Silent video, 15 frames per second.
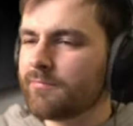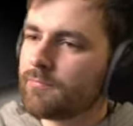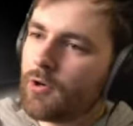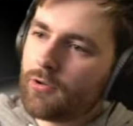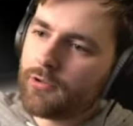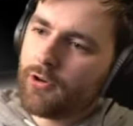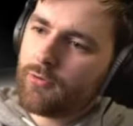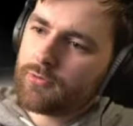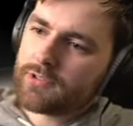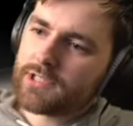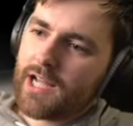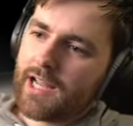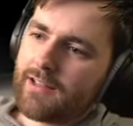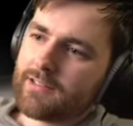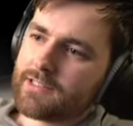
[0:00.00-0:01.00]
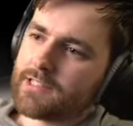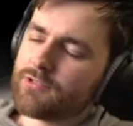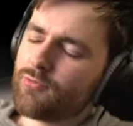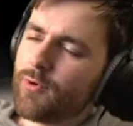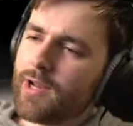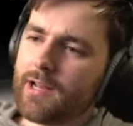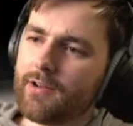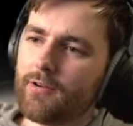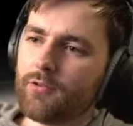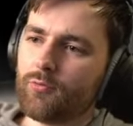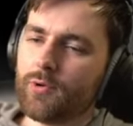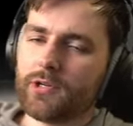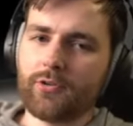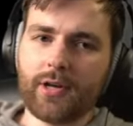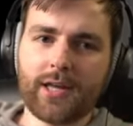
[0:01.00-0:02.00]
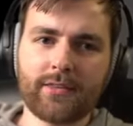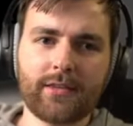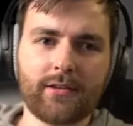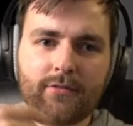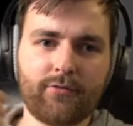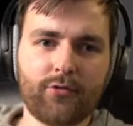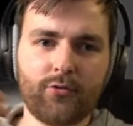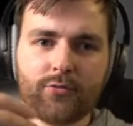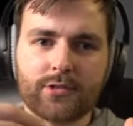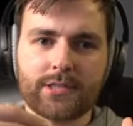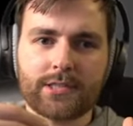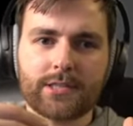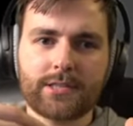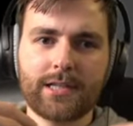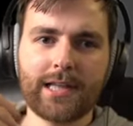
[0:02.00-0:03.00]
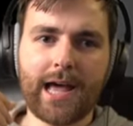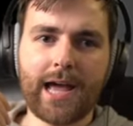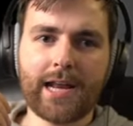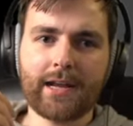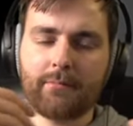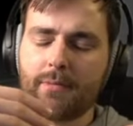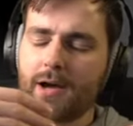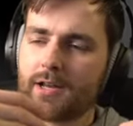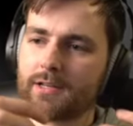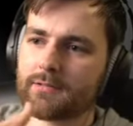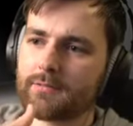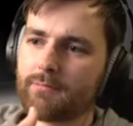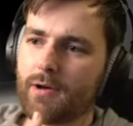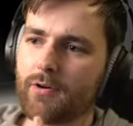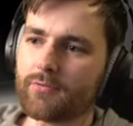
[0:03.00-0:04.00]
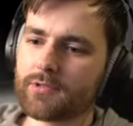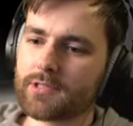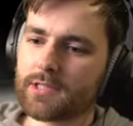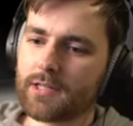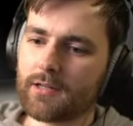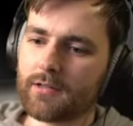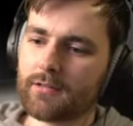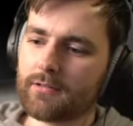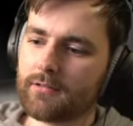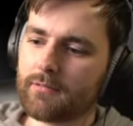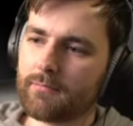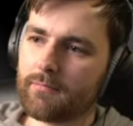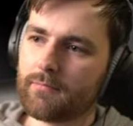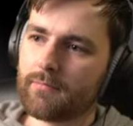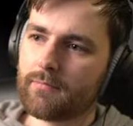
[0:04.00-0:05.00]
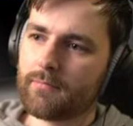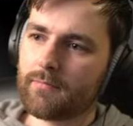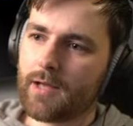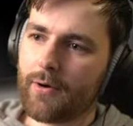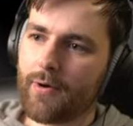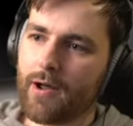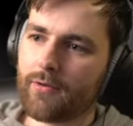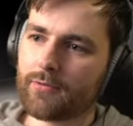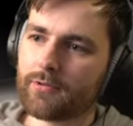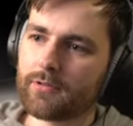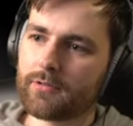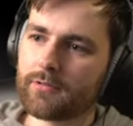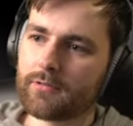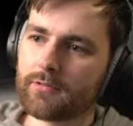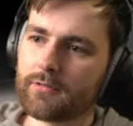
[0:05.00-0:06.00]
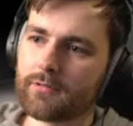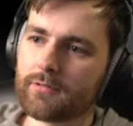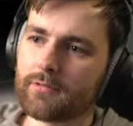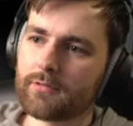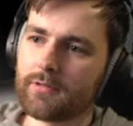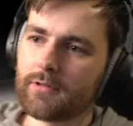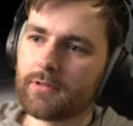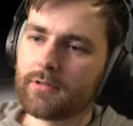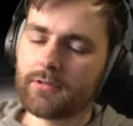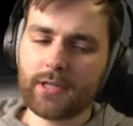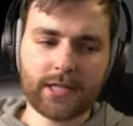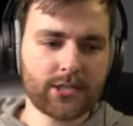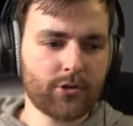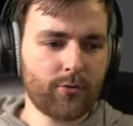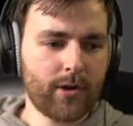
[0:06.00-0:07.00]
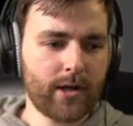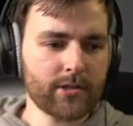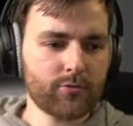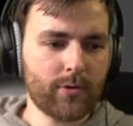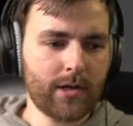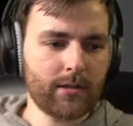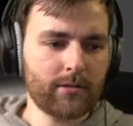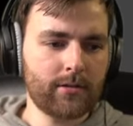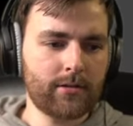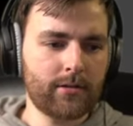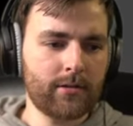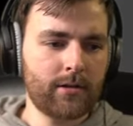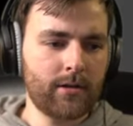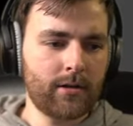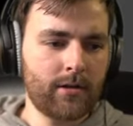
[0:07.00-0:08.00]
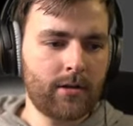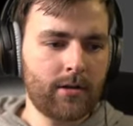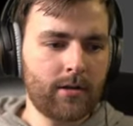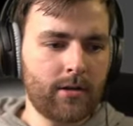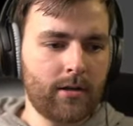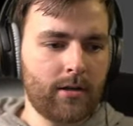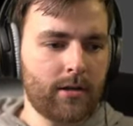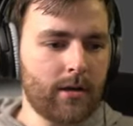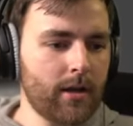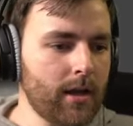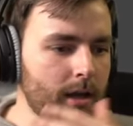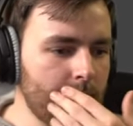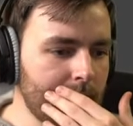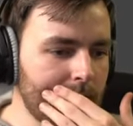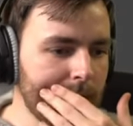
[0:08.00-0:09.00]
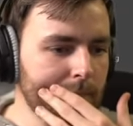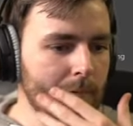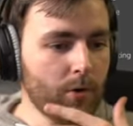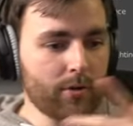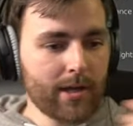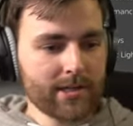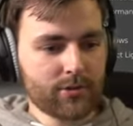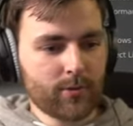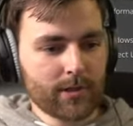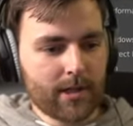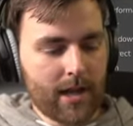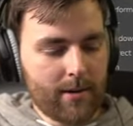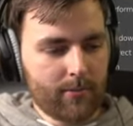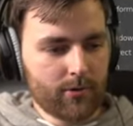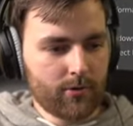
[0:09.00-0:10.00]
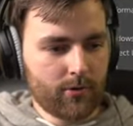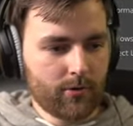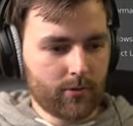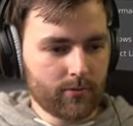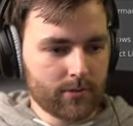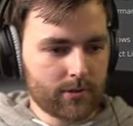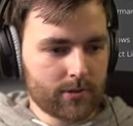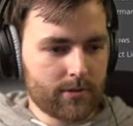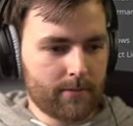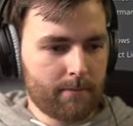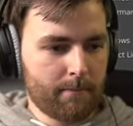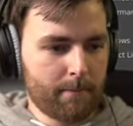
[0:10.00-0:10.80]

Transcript: Although Cycles is really good when you get the diffuse lighting bouncing around. That's great as well. Um, okay, so what camera do you use?